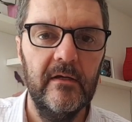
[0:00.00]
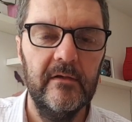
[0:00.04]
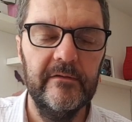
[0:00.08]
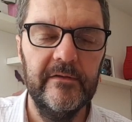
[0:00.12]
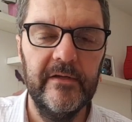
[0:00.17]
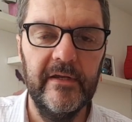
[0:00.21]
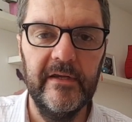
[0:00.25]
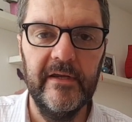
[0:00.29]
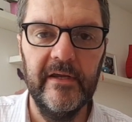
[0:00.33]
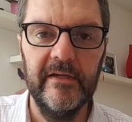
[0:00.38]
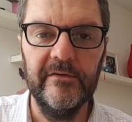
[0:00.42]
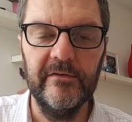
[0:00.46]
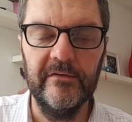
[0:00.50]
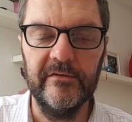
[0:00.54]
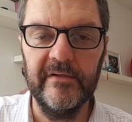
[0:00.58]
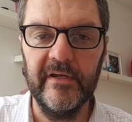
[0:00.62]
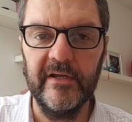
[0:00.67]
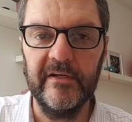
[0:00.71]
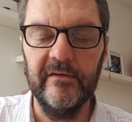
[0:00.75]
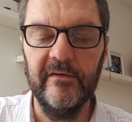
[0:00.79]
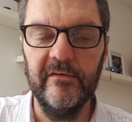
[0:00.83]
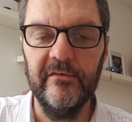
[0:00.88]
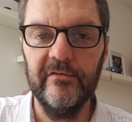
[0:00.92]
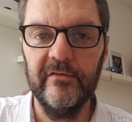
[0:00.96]
they get the
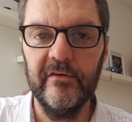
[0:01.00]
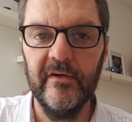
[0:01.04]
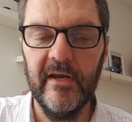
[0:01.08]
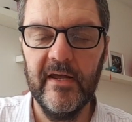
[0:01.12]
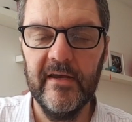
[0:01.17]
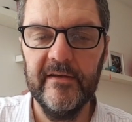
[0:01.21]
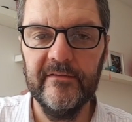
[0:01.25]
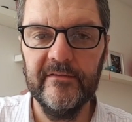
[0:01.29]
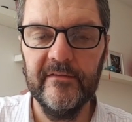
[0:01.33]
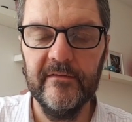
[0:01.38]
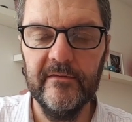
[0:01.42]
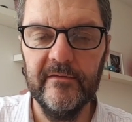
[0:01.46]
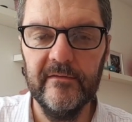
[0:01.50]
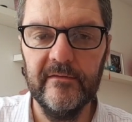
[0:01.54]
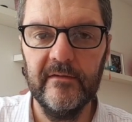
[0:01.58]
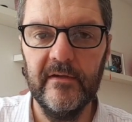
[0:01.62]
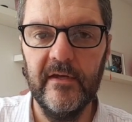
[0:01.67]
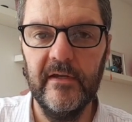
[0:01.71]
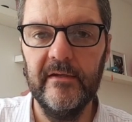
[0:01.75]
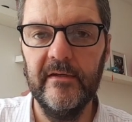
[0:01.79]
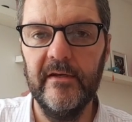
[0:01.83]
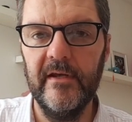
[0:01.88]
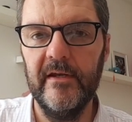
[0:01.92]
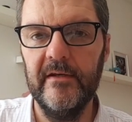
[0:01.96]
technician license
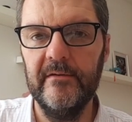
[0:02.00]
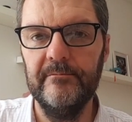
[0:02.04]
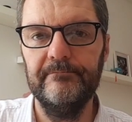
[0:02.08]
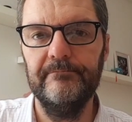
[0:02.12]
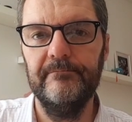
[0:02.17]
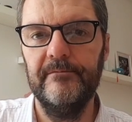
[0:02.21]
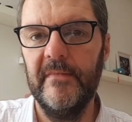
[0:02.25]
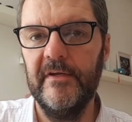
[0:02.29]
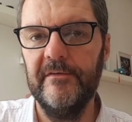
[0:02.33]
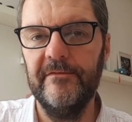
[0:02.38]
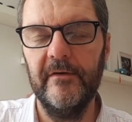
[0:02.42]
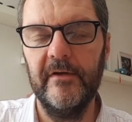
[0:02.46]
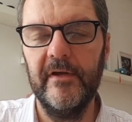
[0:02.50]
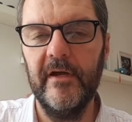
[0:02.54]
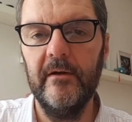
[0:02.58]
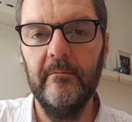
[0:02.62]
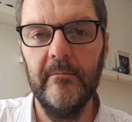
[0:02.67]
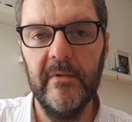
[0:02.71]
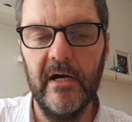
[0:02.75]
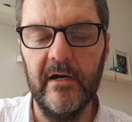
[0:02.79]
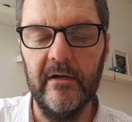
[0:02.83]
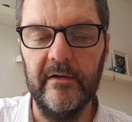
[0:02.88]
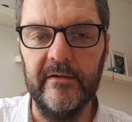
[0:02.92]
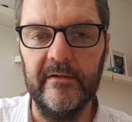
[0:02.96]
and then they forget
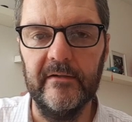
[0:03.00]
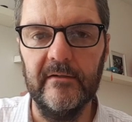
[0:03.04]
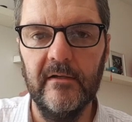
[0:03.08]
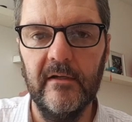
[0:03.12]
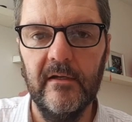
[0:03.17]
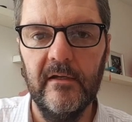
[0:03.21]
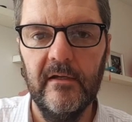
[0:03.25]
about it